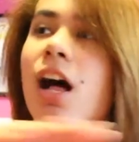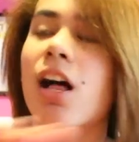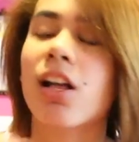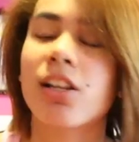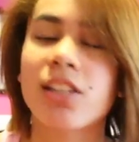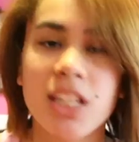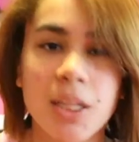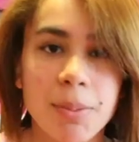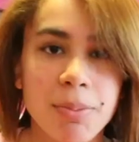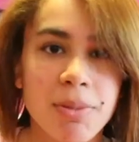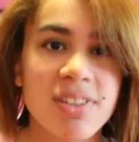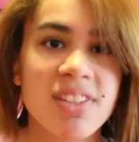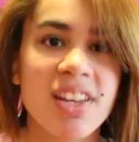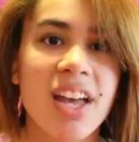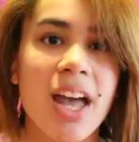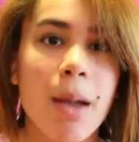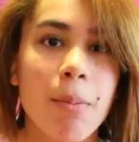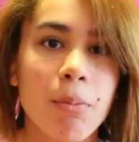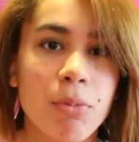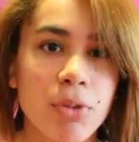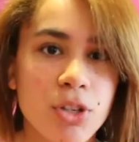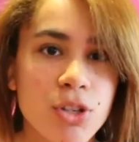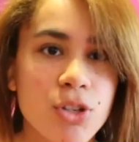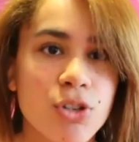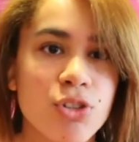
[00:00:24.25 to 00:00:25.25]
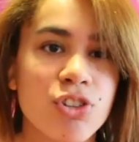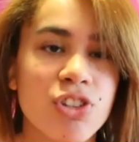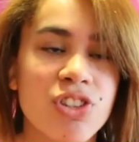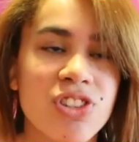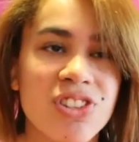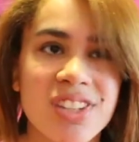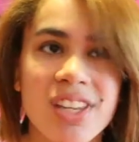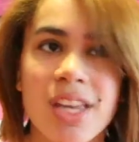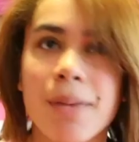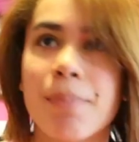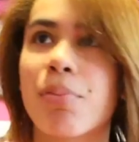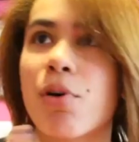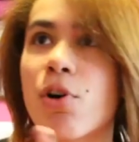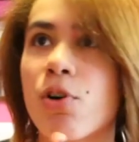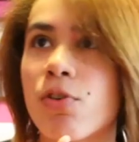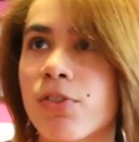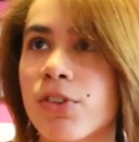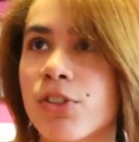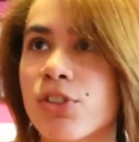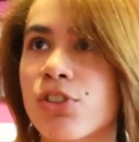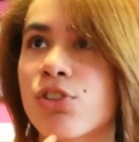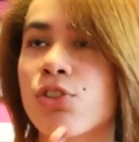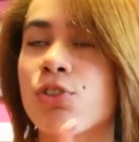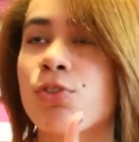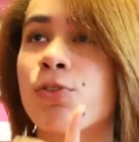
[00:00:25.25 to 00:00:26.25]
I'll keep the time where you should skip
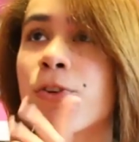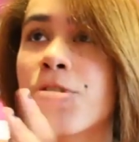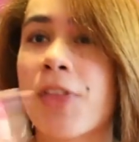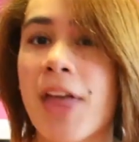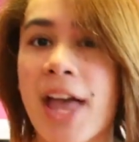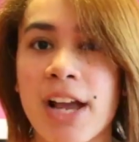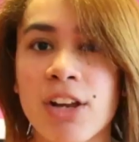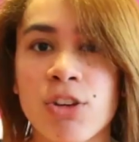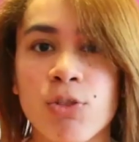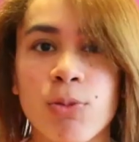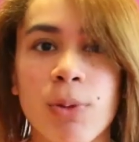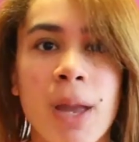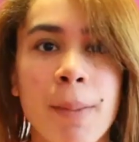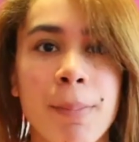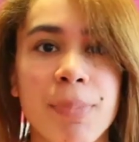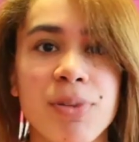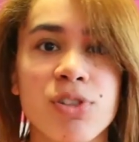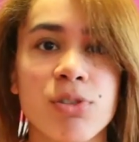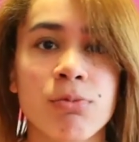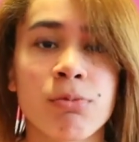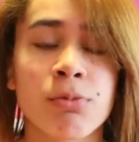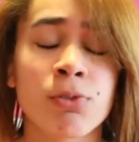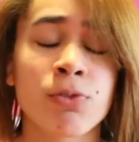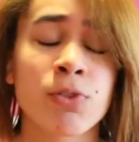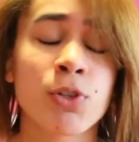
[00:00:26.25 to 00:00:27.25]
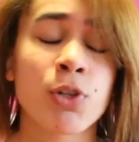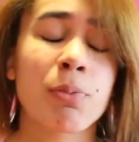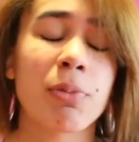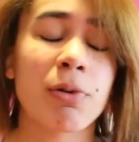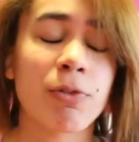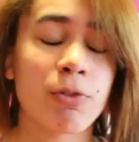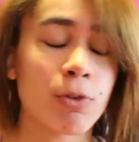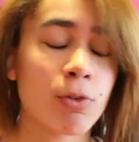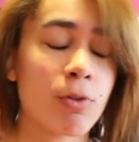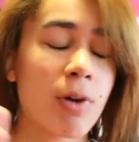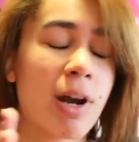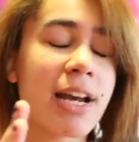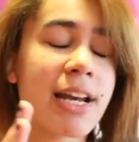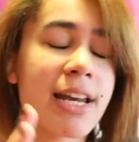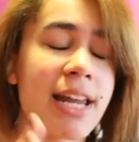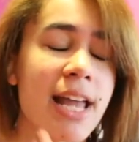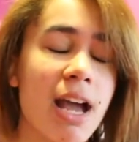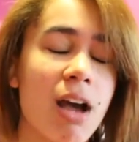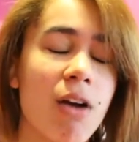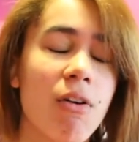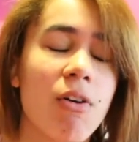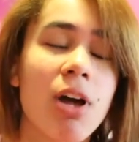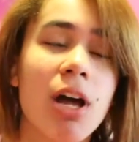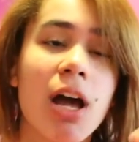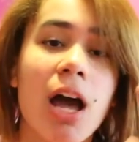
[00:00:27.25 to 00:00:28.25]
over to for the actual episode review, but for right
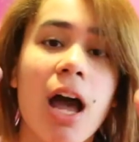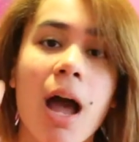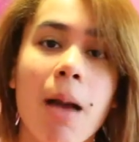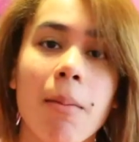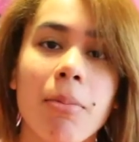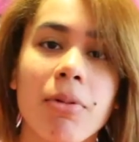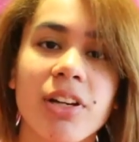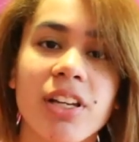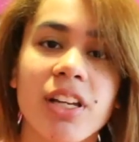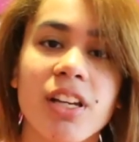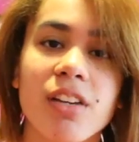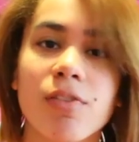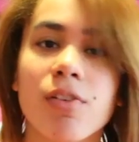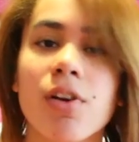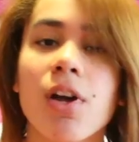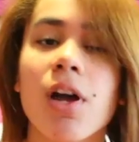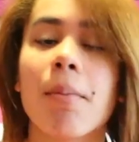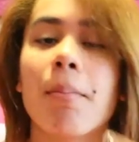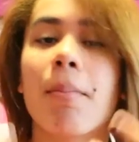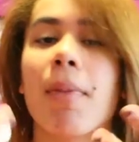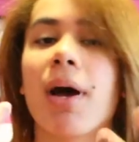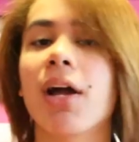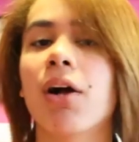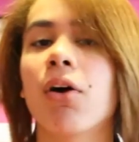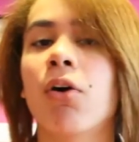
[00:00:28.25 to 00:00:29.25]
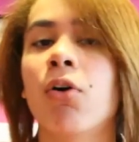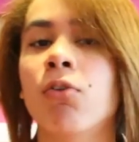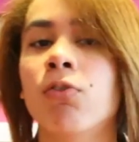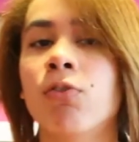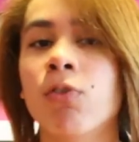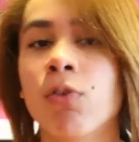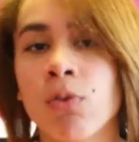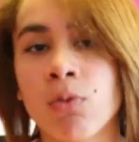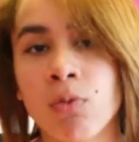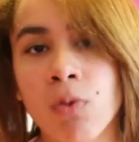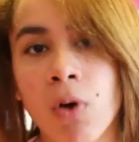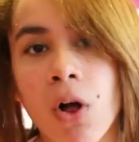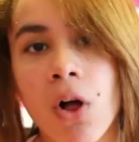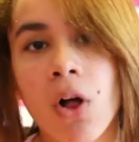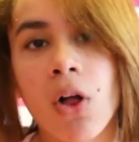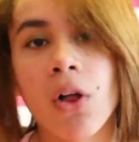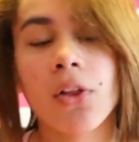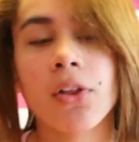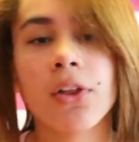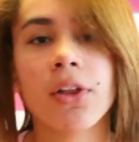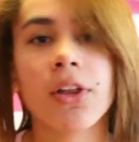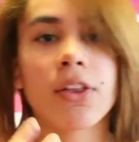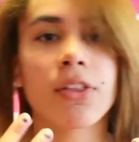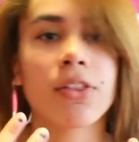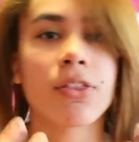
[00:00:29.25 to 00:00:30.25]
now, I'm gonna give my
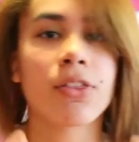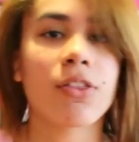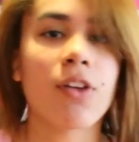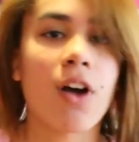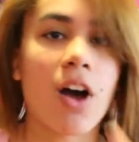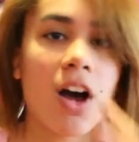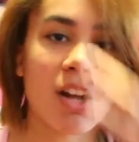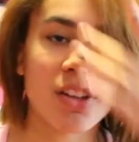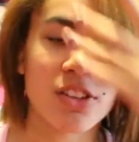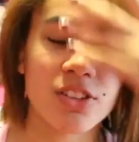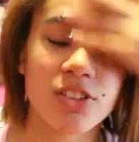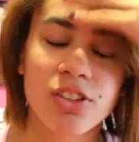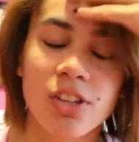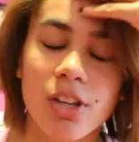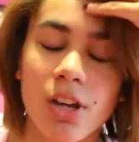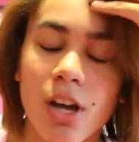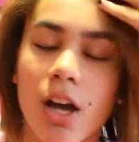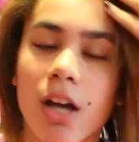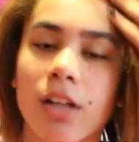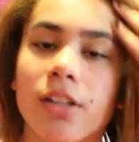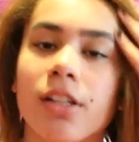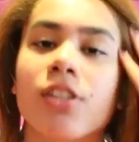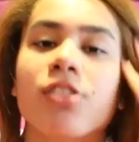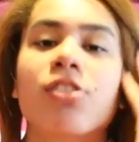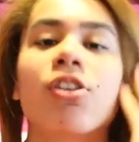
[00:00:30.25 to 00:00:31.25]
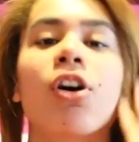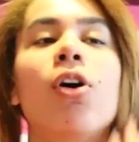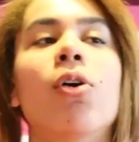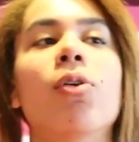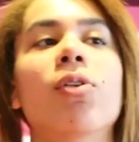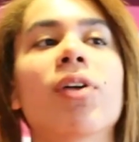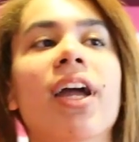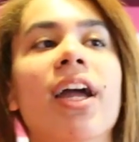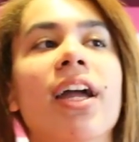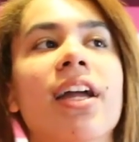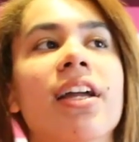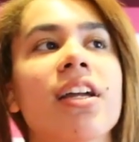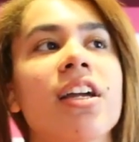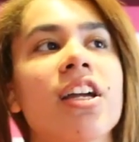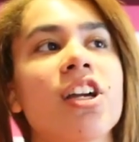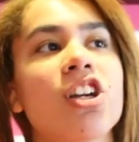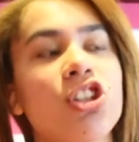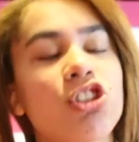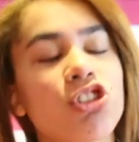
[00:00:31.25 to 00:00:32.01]
overall thoughts on Netoge.